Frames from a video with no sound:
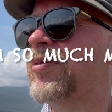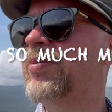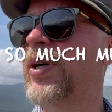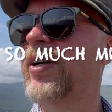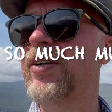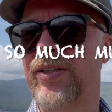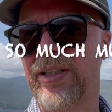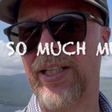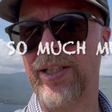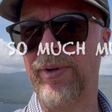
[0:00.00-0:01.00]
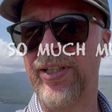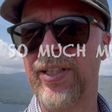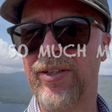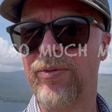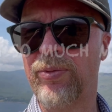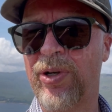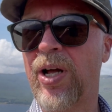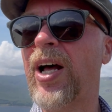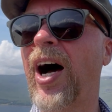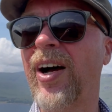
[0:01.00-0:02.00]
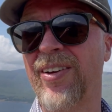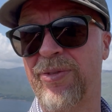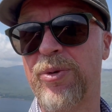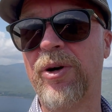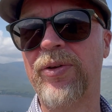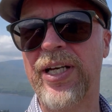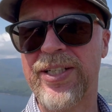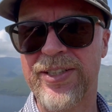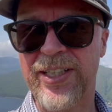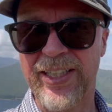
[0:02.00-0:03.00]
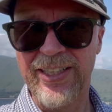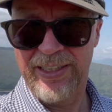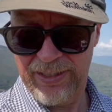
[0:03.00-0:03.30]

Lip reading: But anyway, if we were on there today,